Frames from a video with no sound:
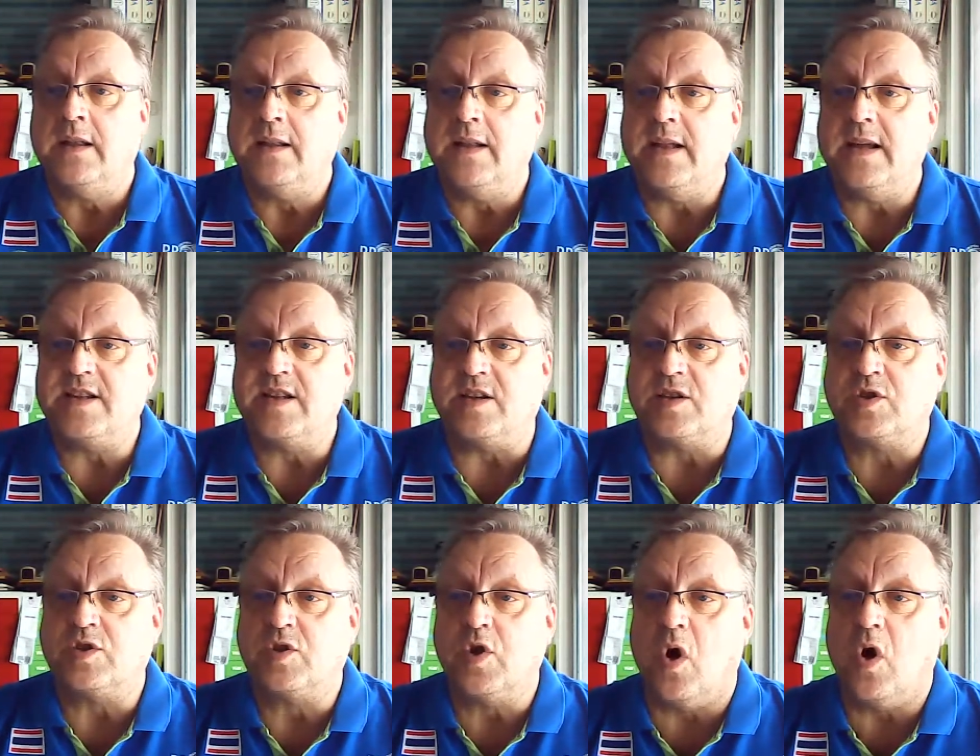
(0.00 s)
They
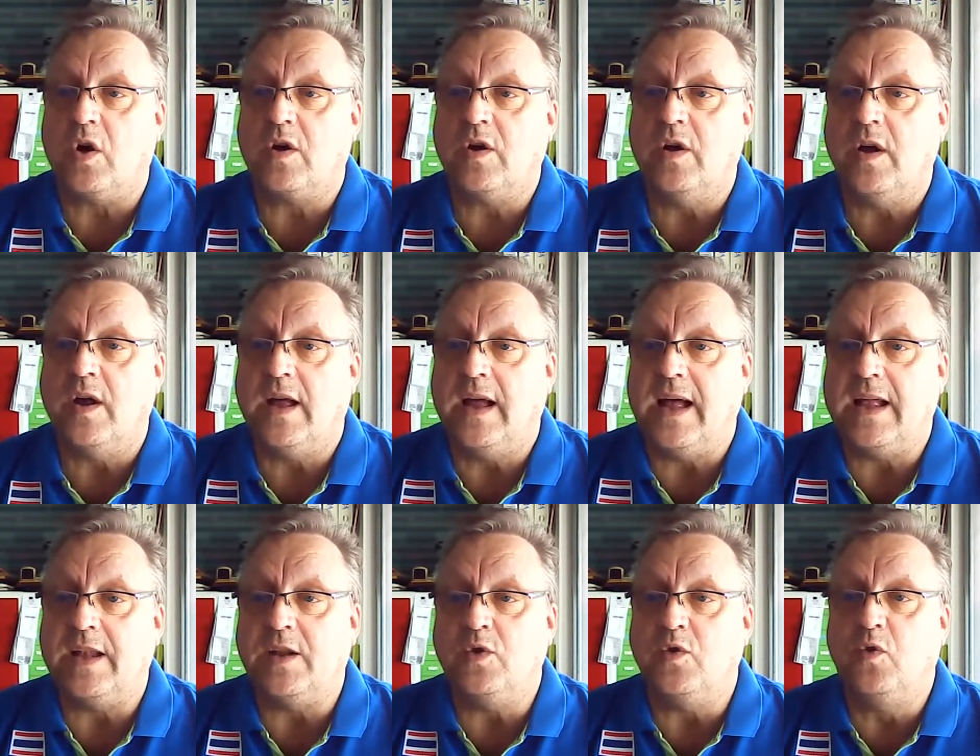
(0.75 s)
just talk
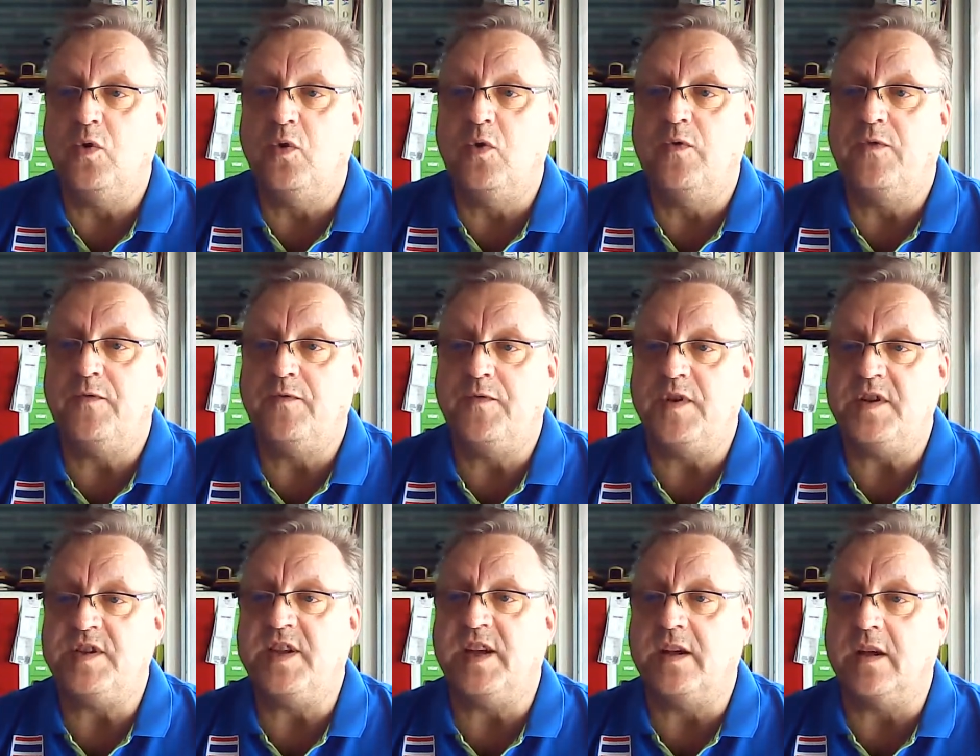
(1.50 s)
and do
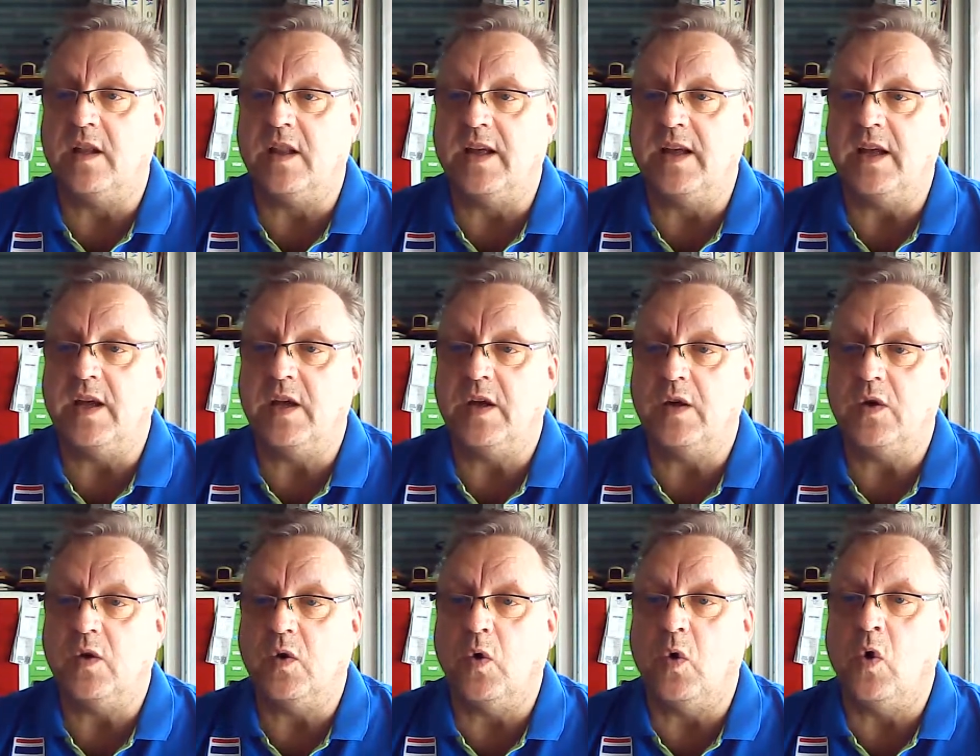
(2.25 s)
physically
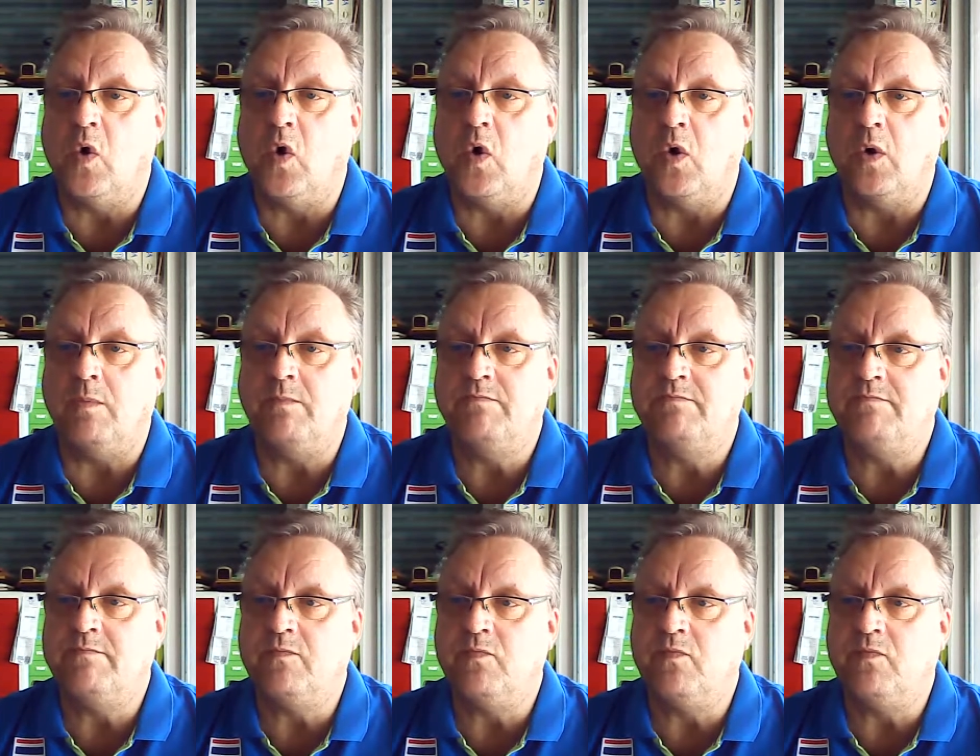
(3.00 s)
or
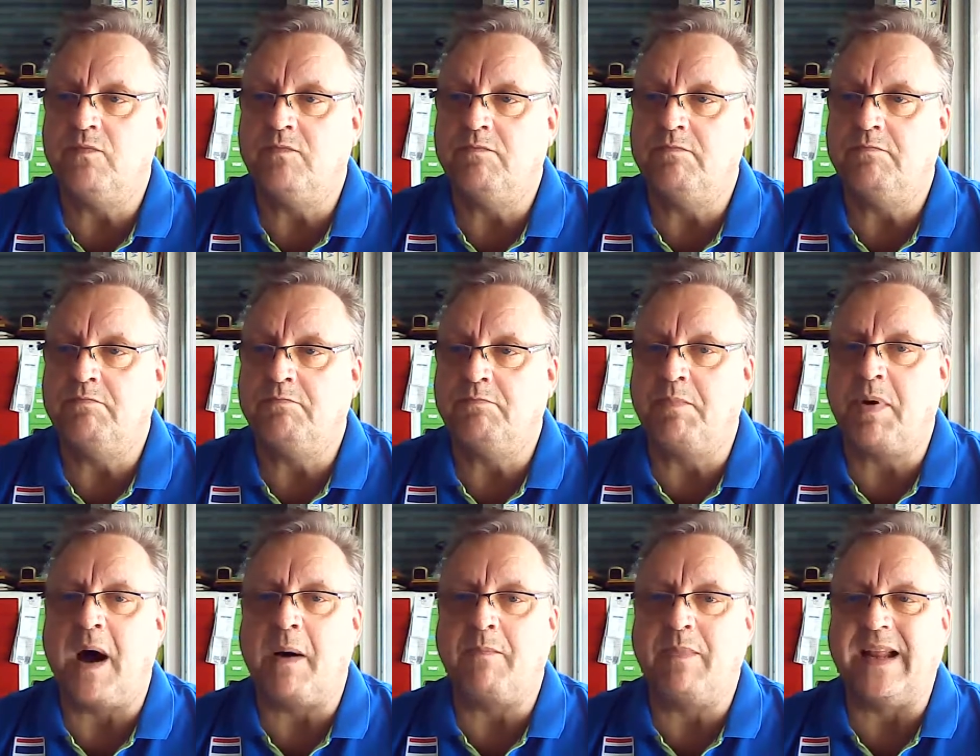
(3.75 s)

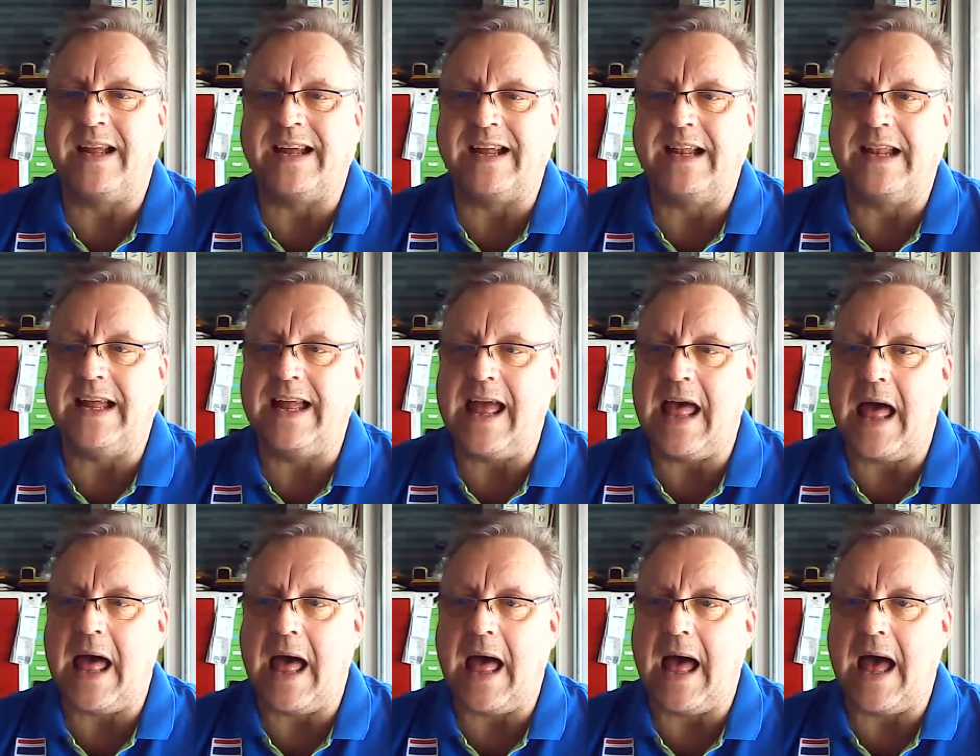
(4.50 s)
publicly
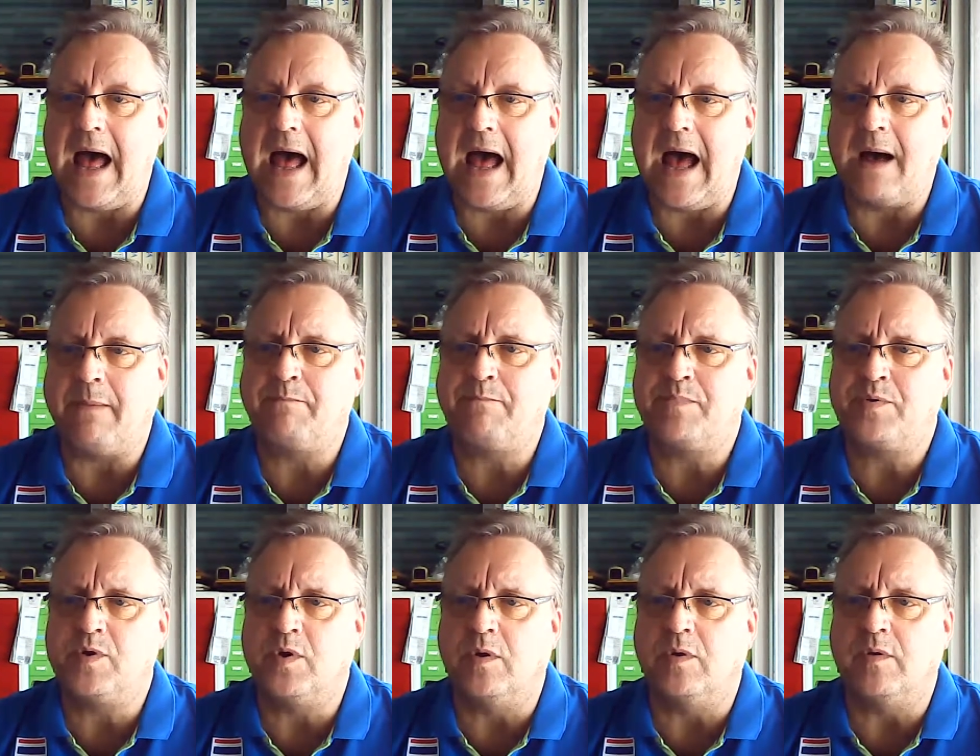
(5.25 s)

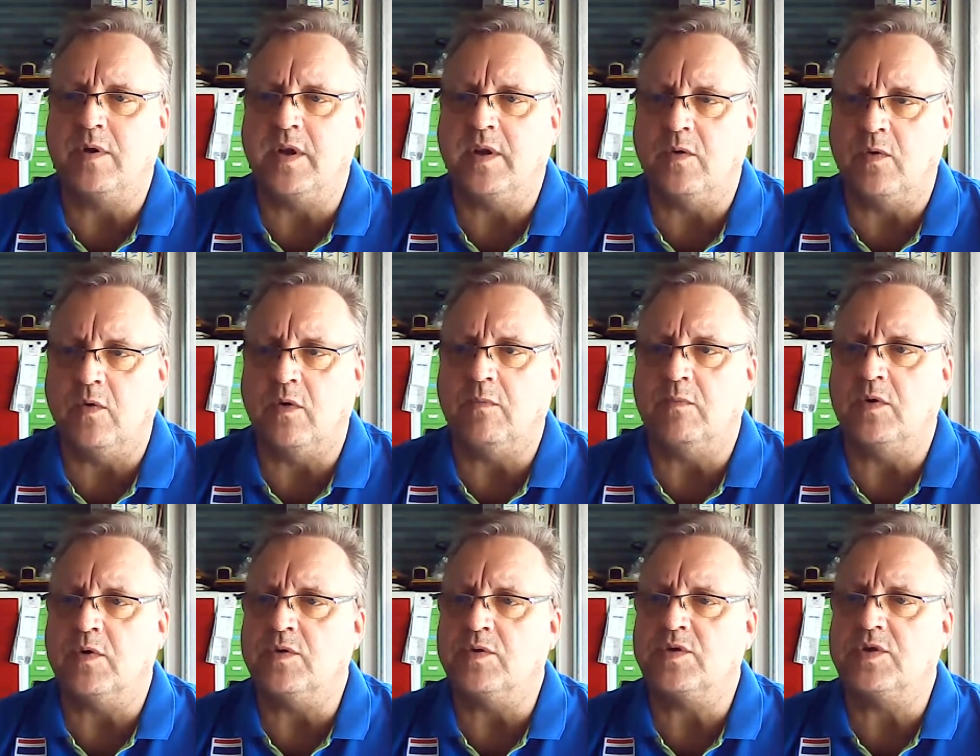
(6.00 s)
absolutely
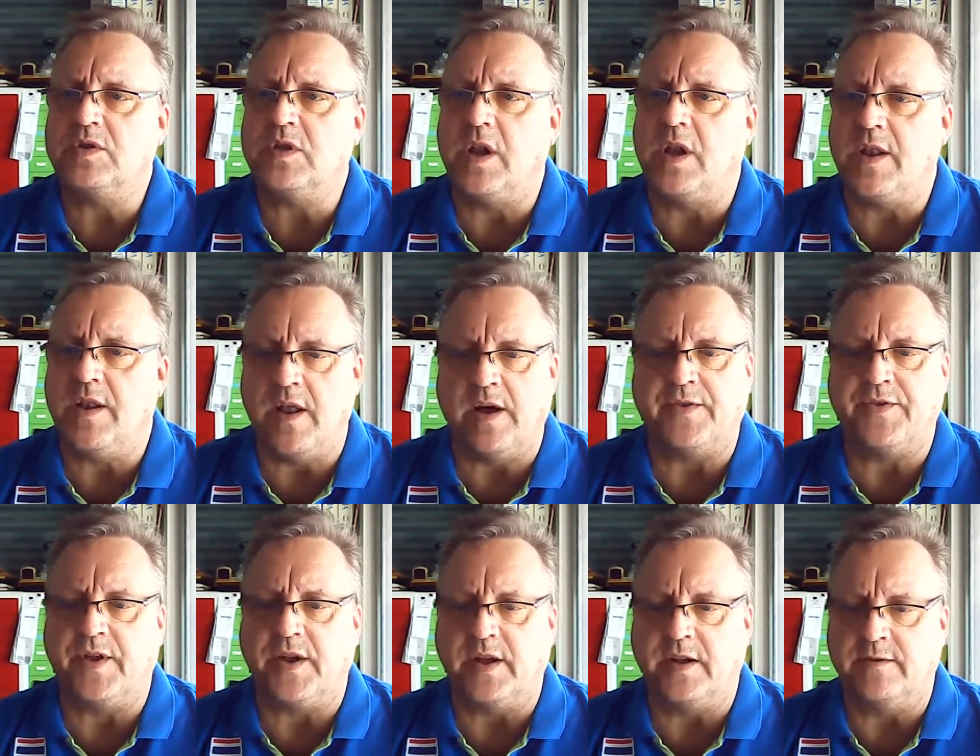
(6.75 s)
almost
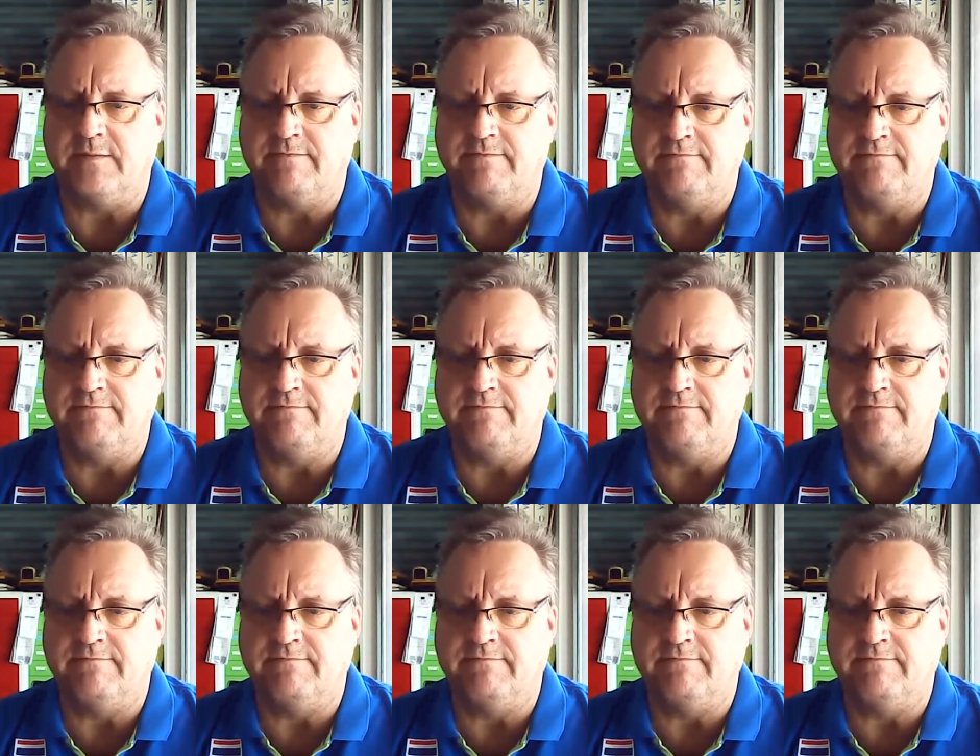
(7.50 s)
nothing.